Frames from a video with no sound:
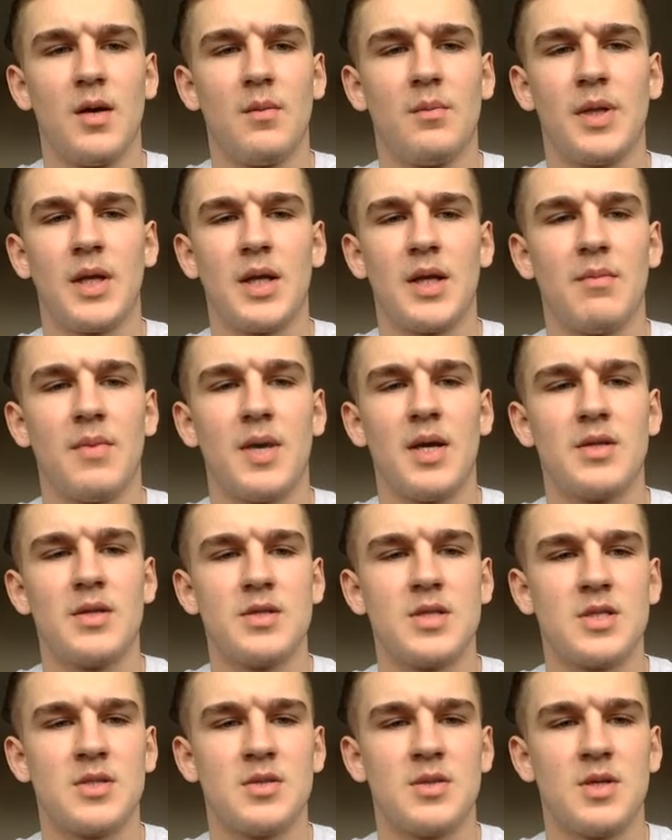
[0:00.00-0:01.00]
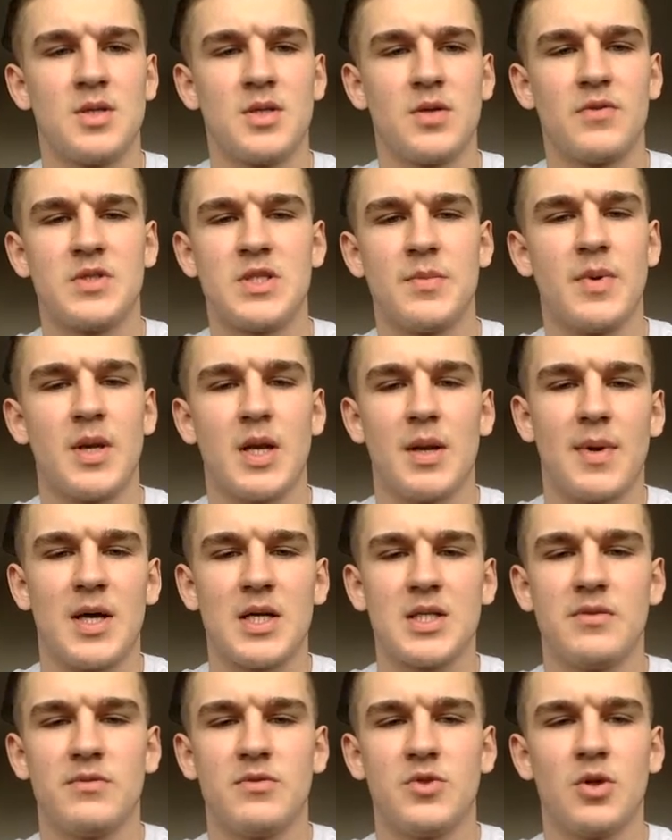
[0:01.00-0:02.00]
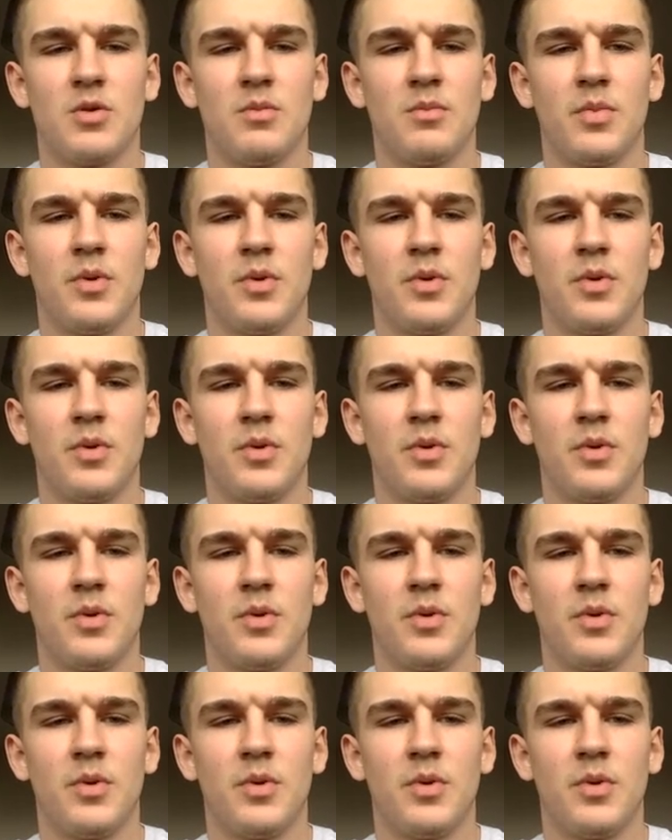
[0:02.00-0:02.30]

playing men's is obviously been a massive jump.